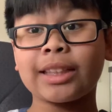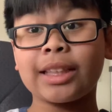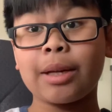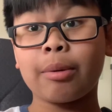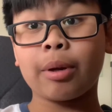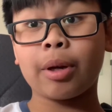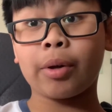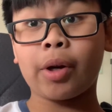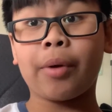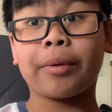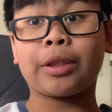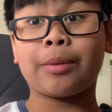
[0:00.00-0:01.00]
thing we are
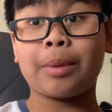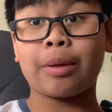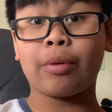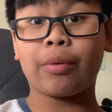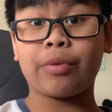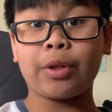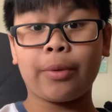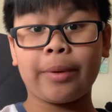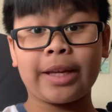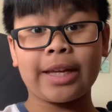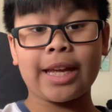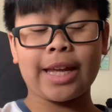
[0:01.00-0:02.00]
going to be
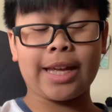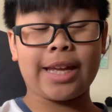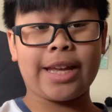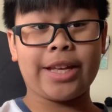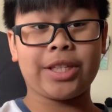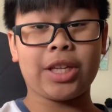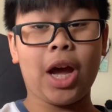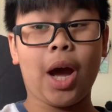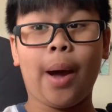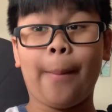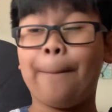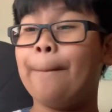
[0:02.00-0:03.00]
reviewing is
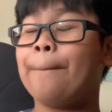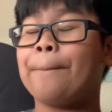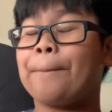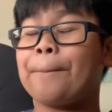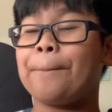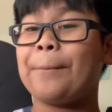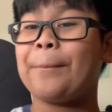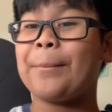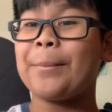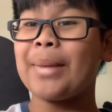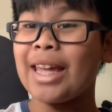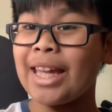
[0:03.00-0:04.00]
um,
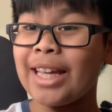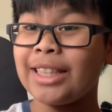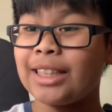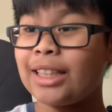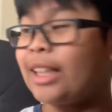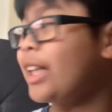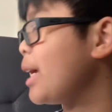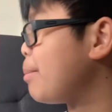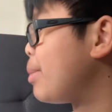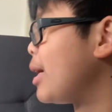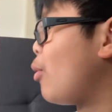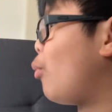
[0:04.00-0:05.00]
me
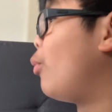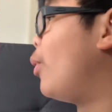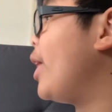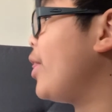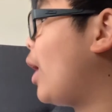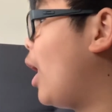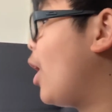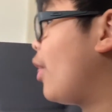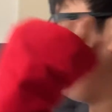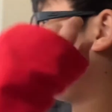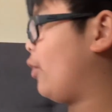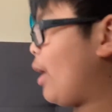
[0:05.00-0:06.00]
sleeping with
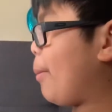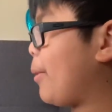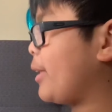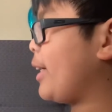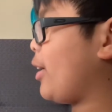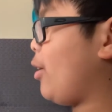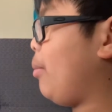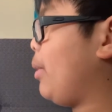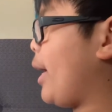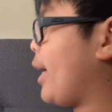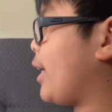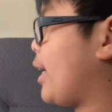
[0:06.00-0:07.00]
the leopard gecko
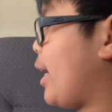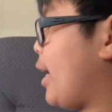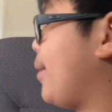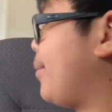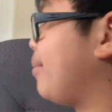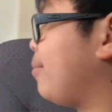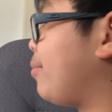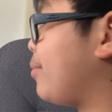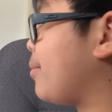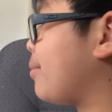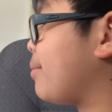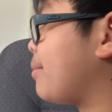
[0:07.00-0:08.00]
blanket.
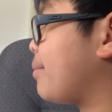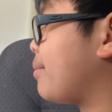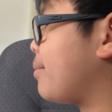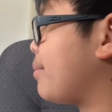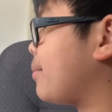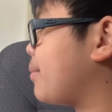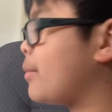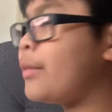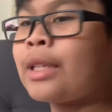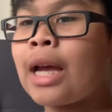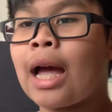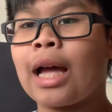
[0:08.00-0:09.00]

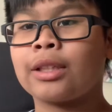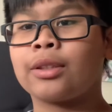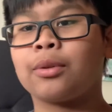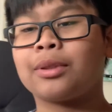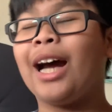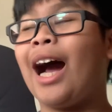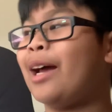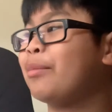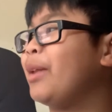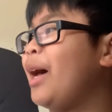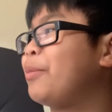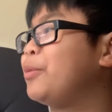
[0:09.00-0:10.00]
Yeah, so time
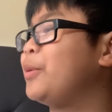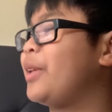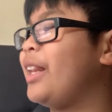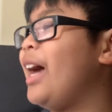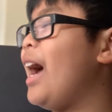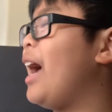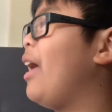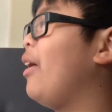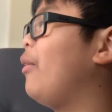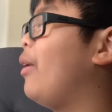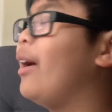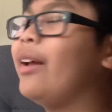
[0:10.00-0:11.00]
lapse with that.
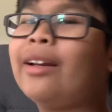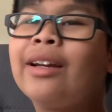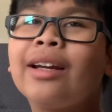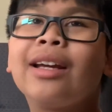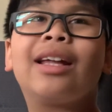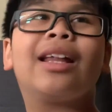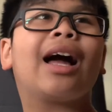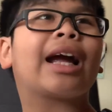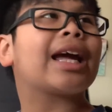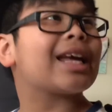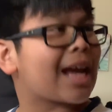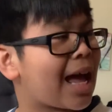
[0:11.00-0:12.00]
Uh,
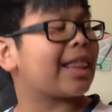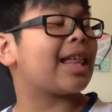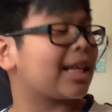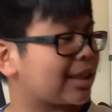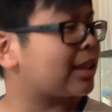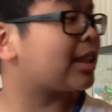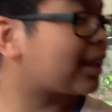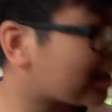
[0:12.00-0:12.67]
okay, yeah, let's.